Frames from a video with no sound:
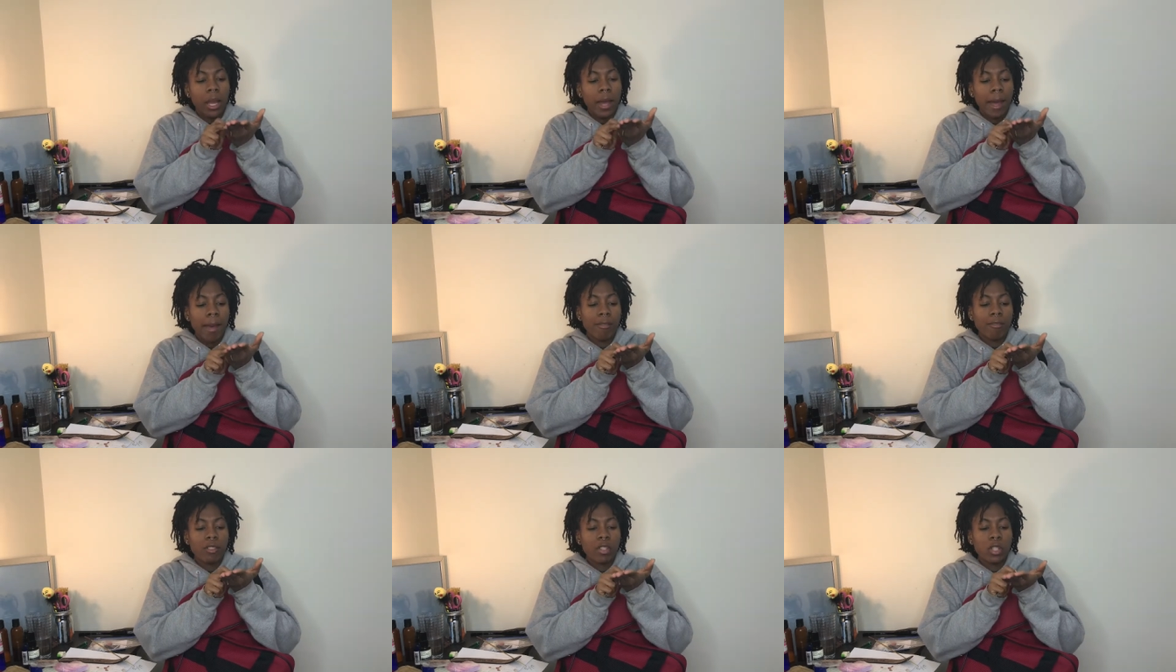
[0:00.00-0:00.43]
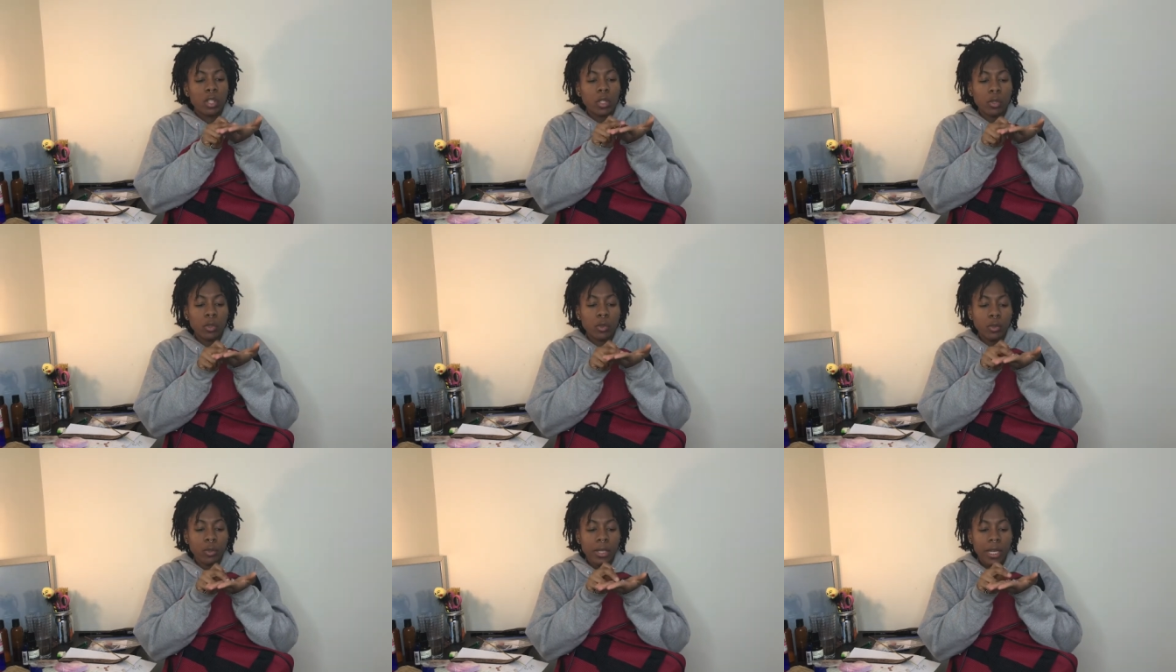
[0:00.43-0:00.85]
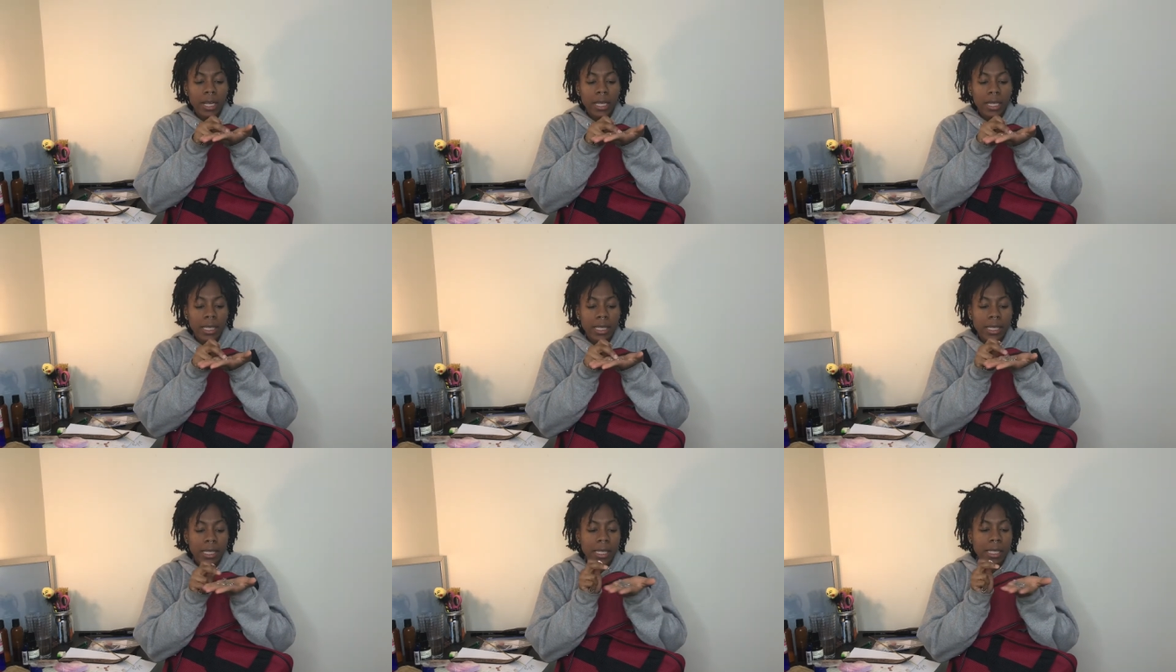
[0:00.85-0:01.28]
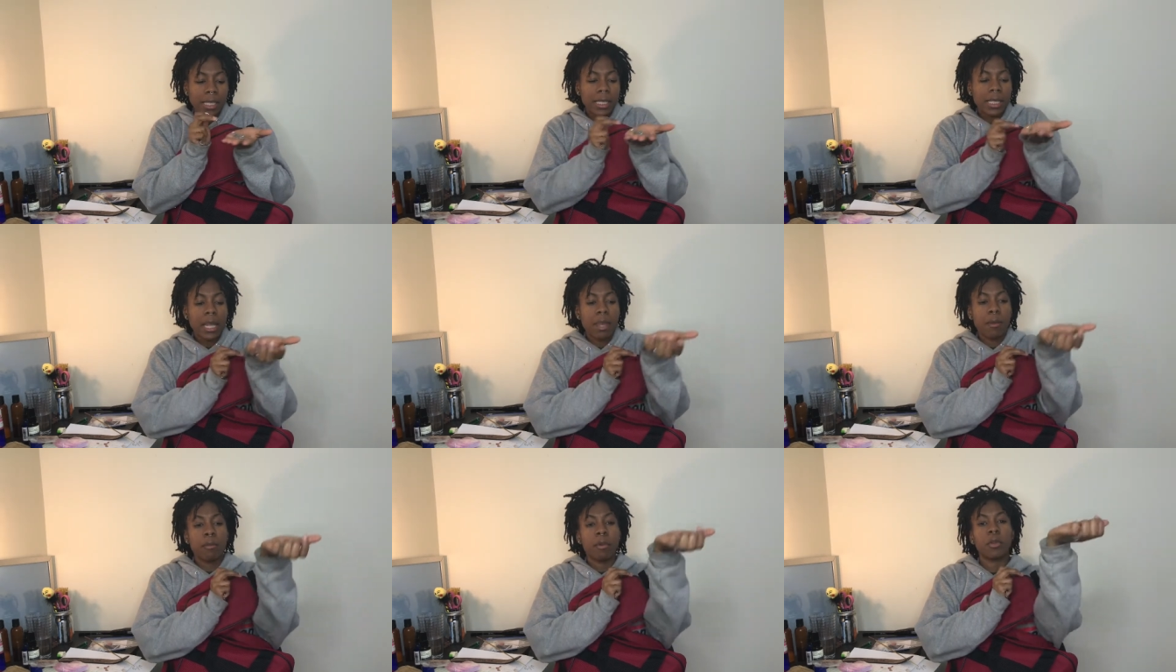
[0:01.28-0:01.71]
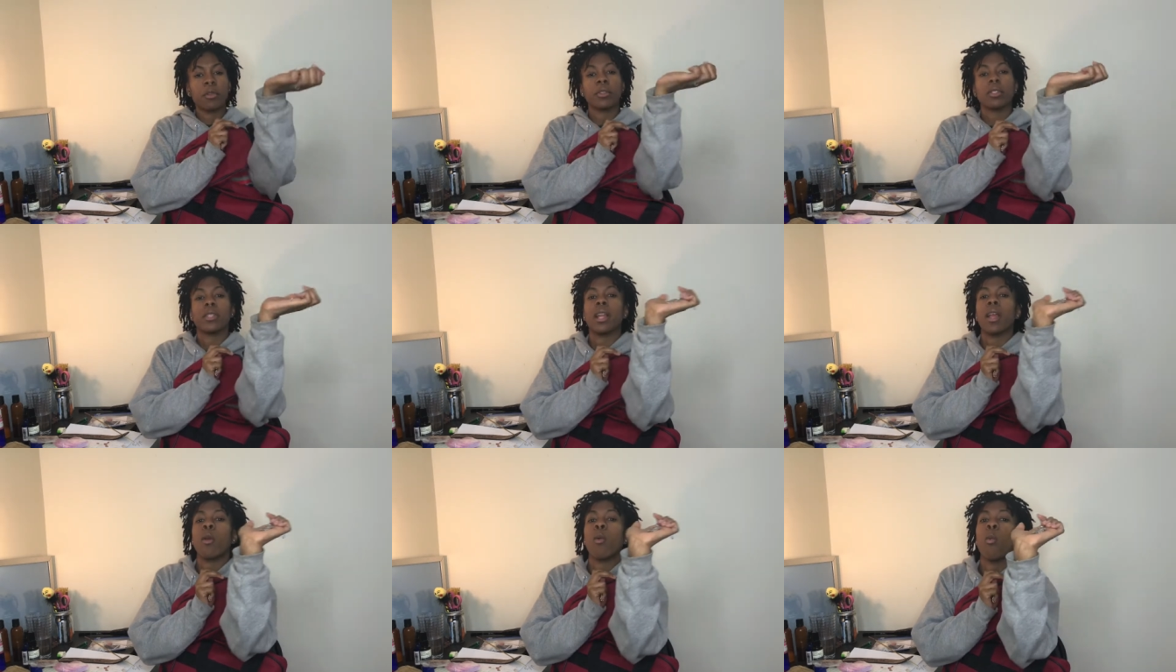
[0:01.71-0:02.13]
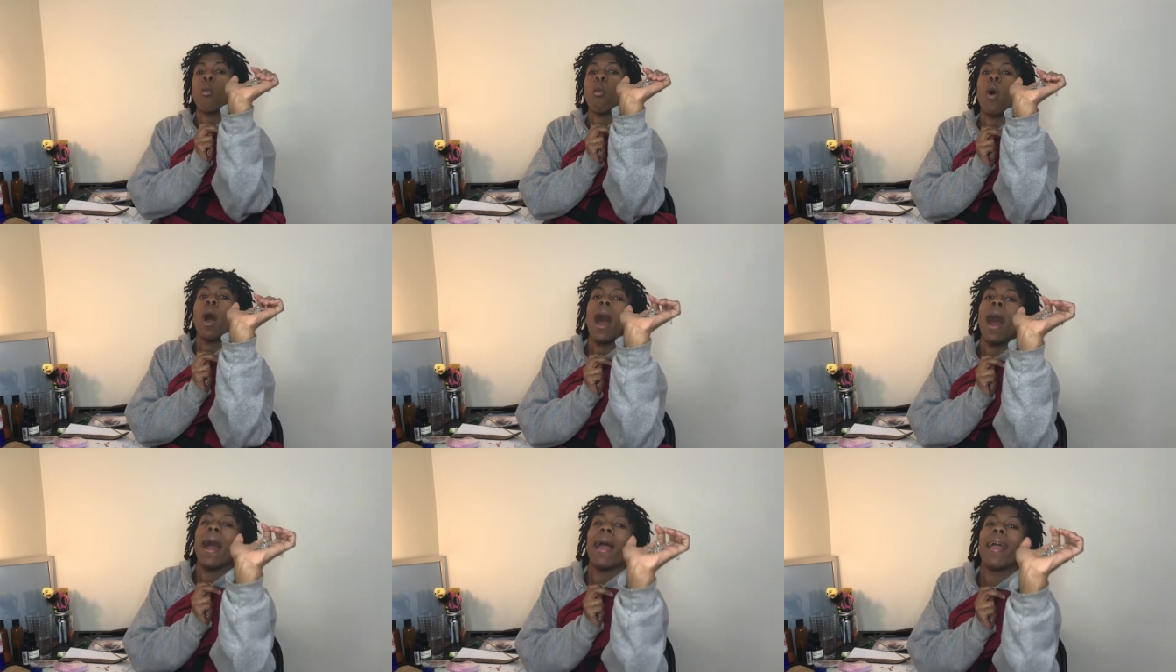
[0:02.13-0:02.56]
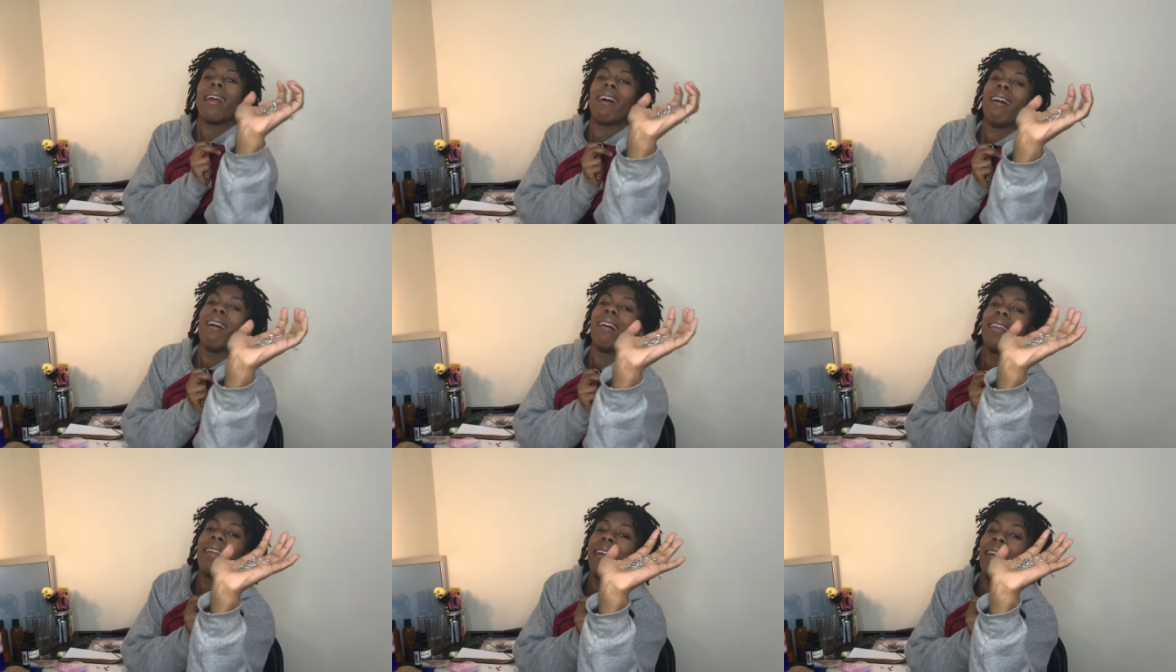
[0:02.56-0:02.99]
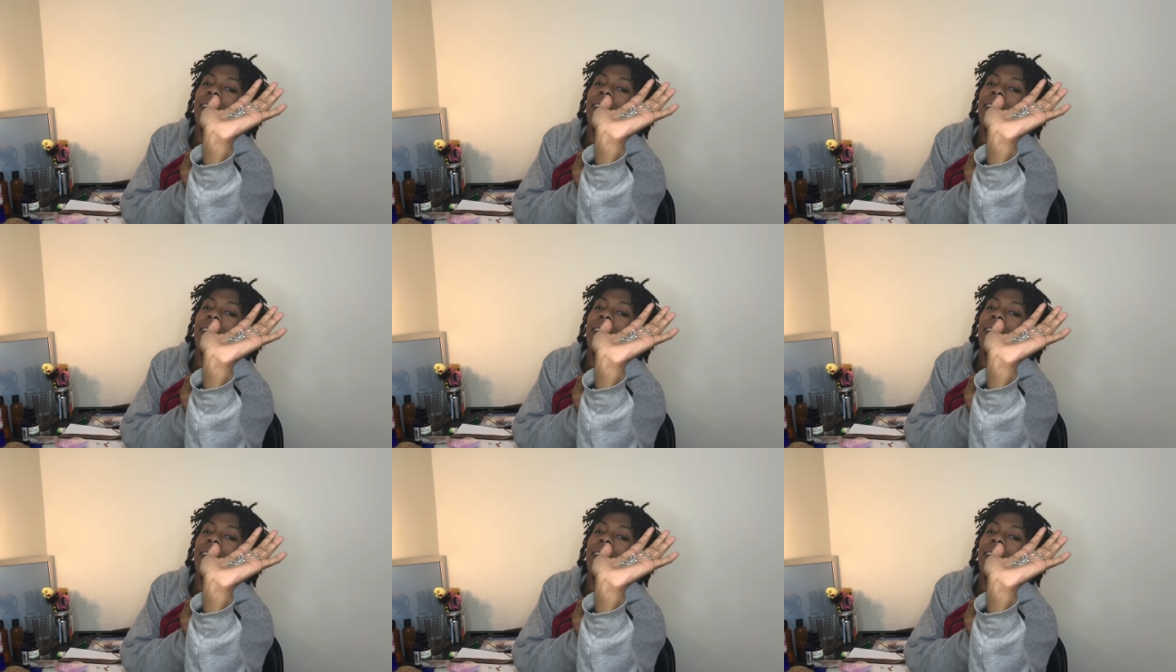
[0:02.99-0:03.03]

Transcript: I have two necklaces. They both say Y on